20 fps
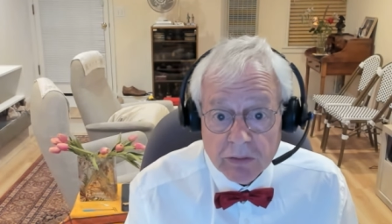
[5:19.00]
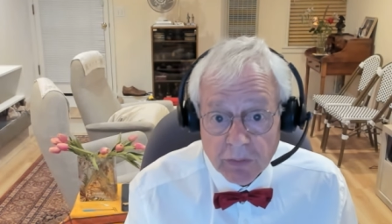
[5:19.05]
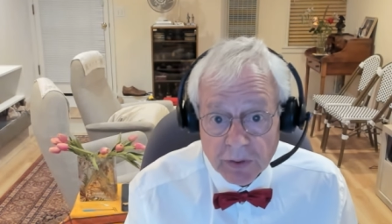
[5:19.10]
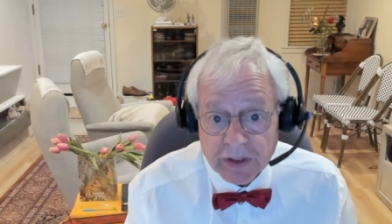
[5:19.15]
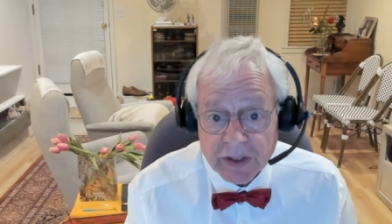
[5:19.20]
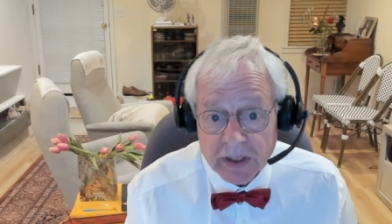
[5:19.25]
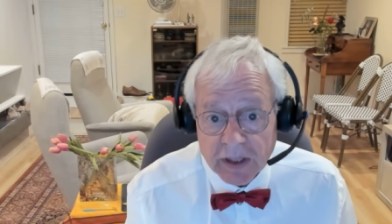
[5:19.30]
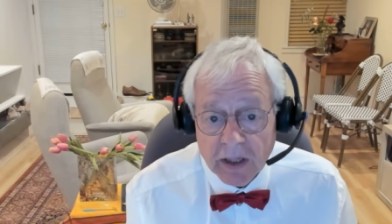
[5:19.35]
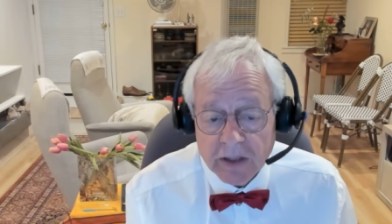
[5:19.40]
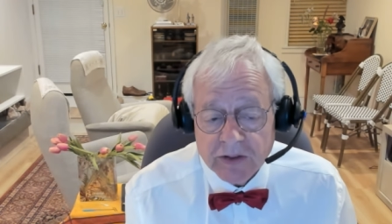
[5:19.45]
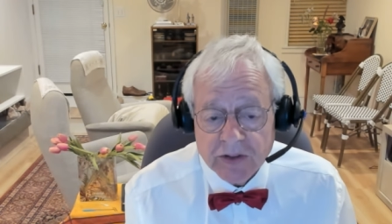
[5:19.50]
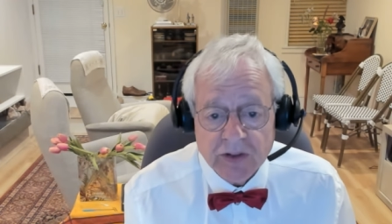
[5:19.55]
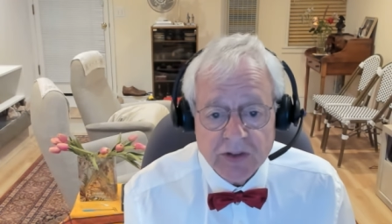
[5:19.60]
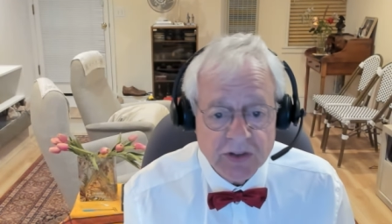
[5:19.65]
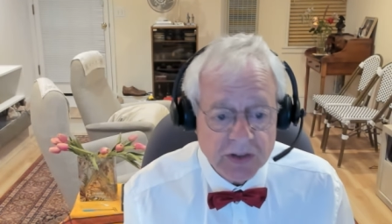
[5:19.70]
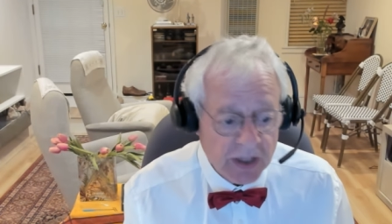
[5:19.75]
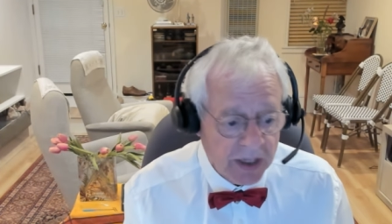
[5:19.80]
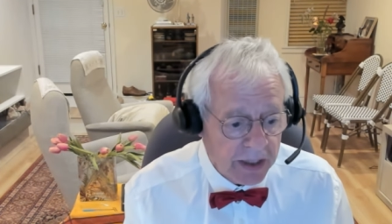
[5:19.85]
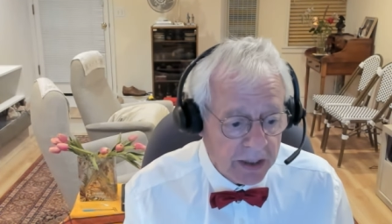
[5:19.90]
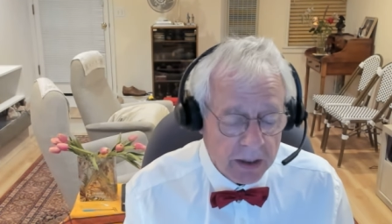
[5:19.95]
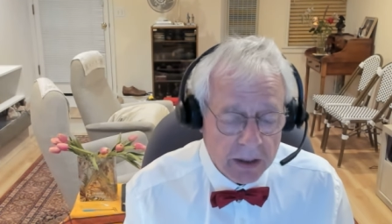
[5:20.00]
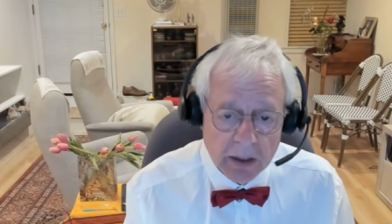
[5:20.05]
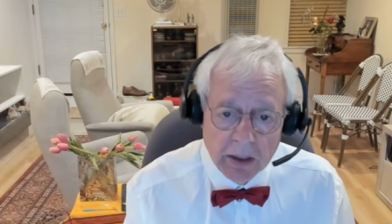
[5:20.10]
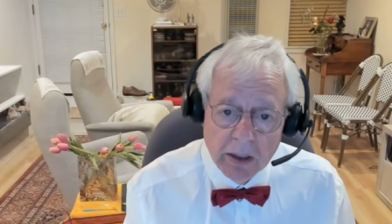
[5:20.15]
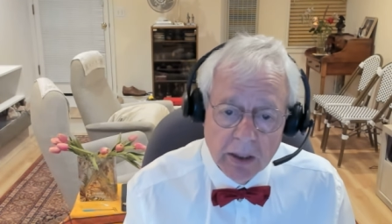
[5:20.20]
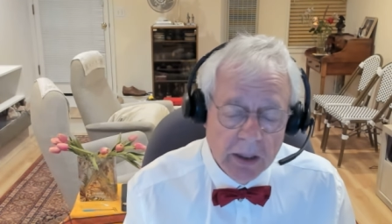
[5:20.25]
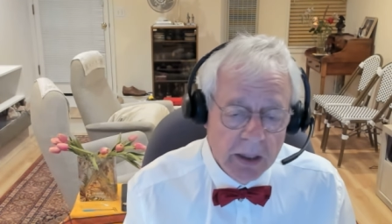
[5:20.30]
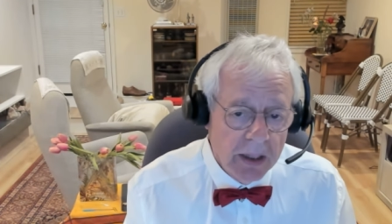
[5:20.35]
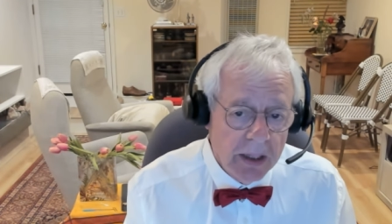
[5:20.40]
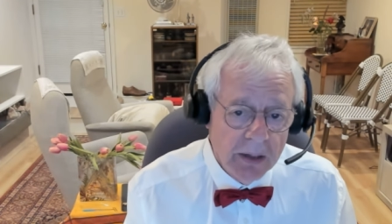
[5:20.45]
what the concert's like
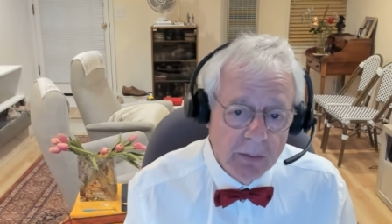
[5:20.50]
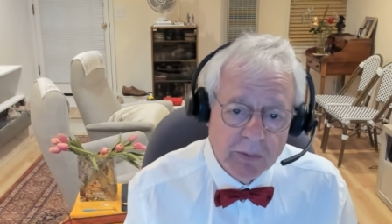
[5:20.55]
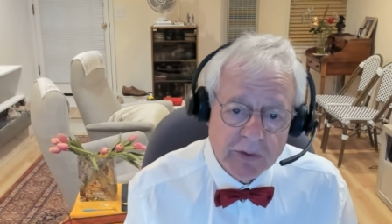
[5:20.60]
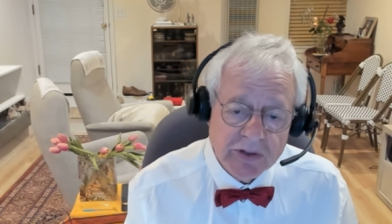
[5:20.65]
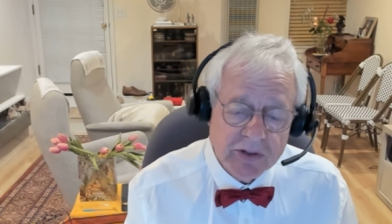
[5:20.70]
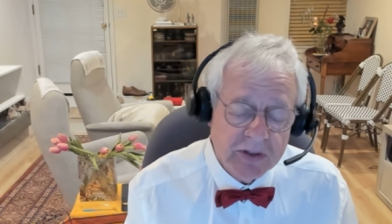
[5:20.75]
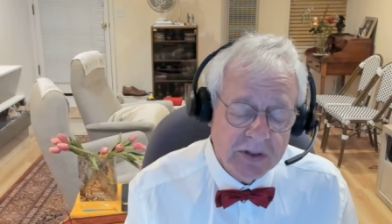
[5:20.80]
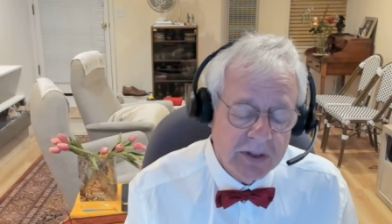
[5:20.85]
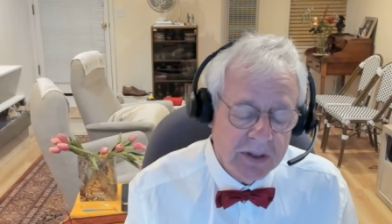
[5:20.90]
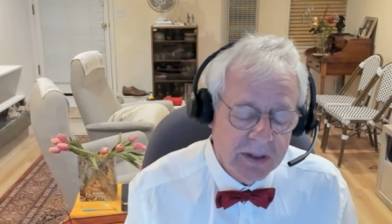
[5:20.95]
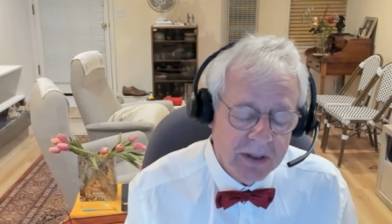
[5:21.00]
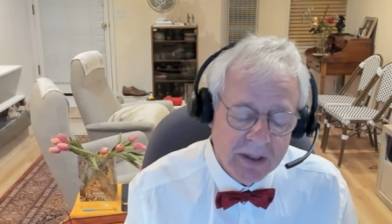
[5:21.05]
it was,